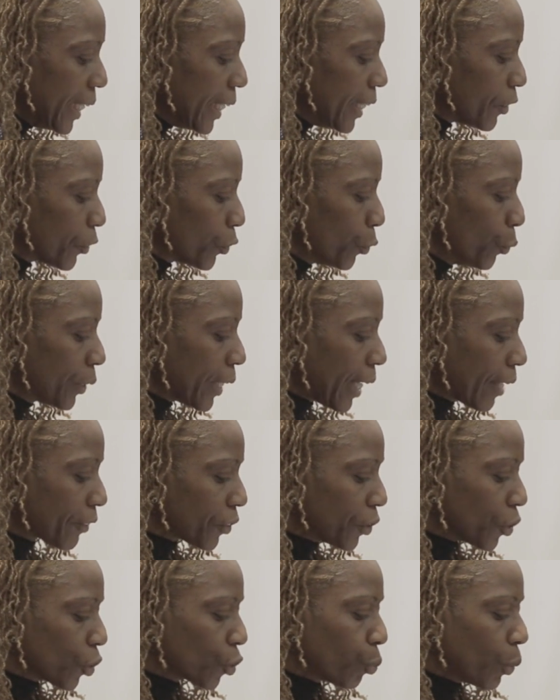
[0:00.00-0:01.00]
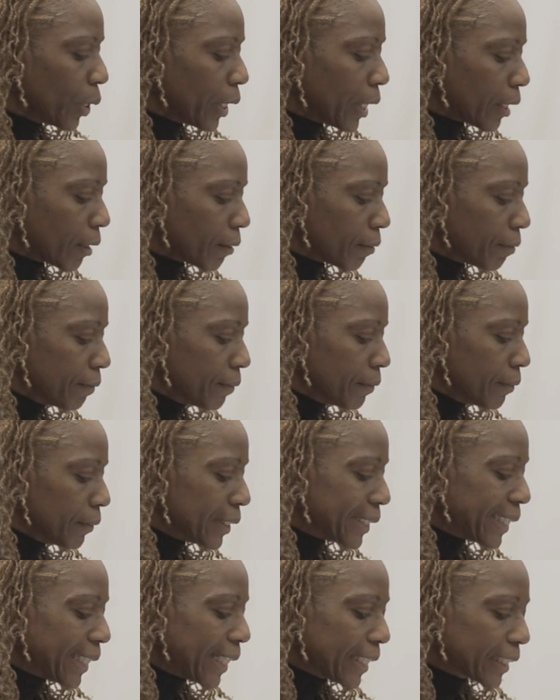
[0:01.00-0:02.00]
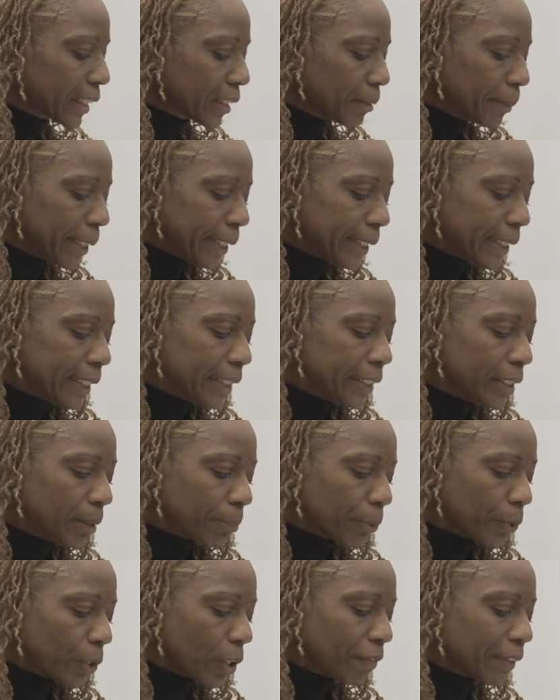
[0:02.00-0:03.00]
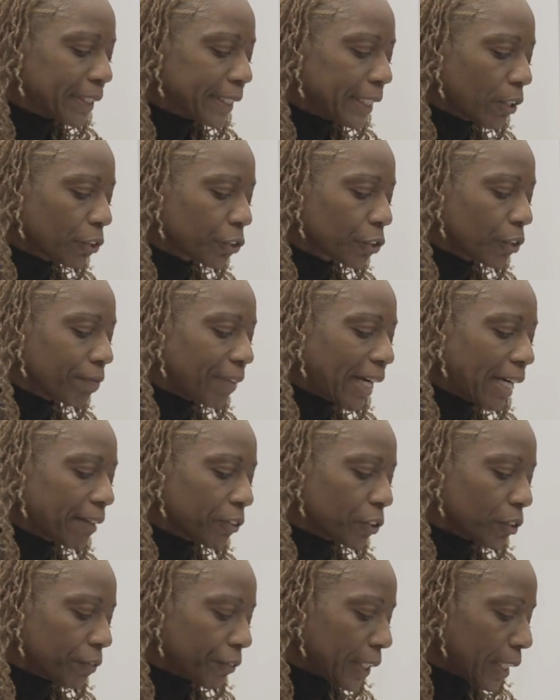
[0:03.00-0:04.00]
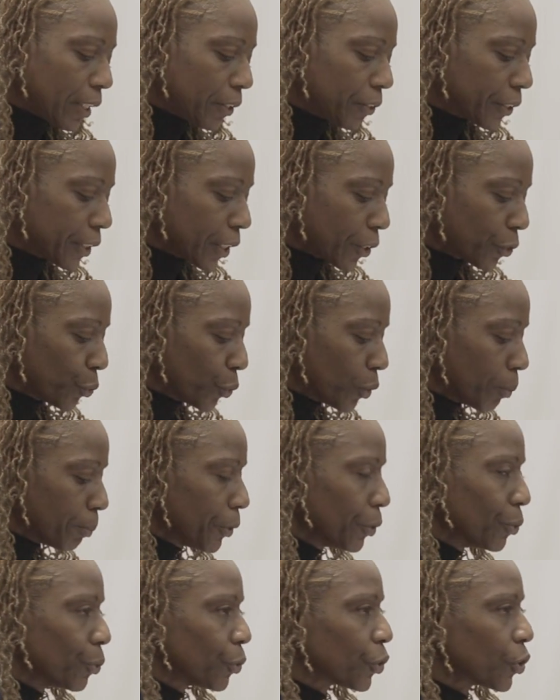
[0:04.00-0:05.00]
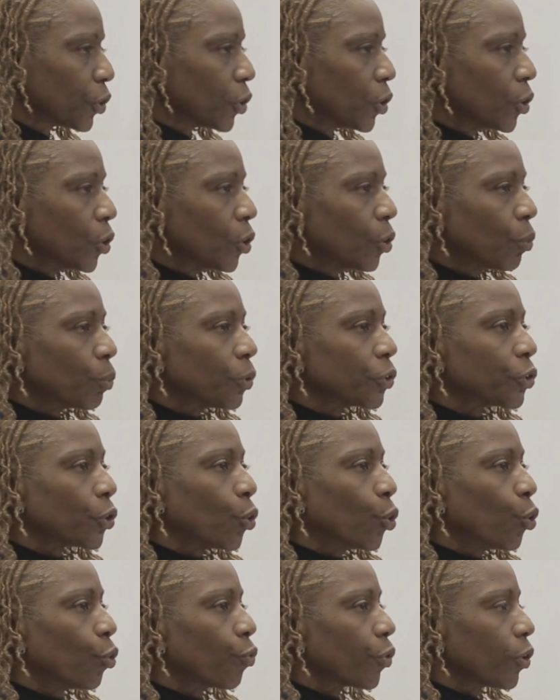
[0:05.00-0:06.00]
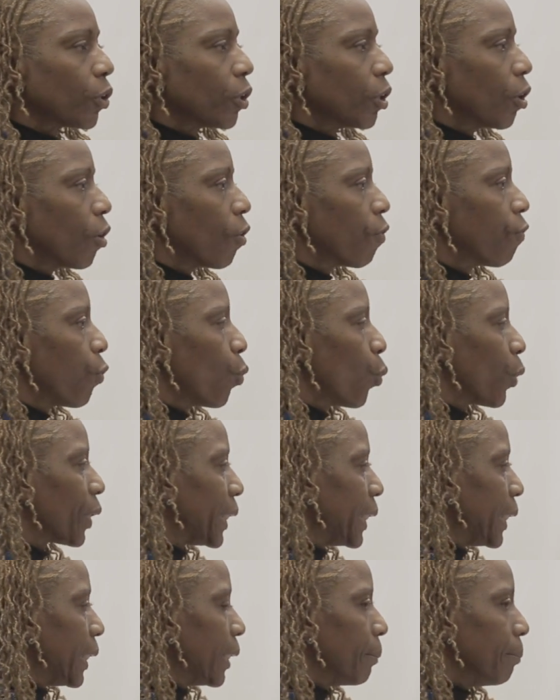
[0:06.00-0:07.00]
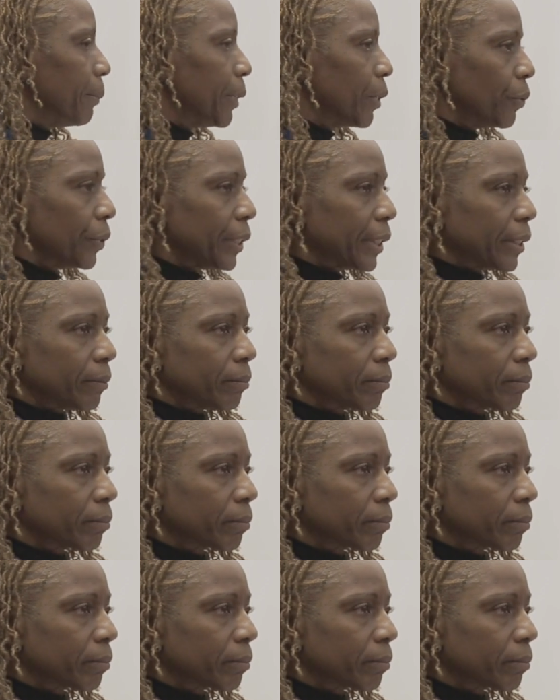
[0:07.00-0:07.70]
In 2012, the estimated number of adult survivors of childhood sexual abuse was over 40 million.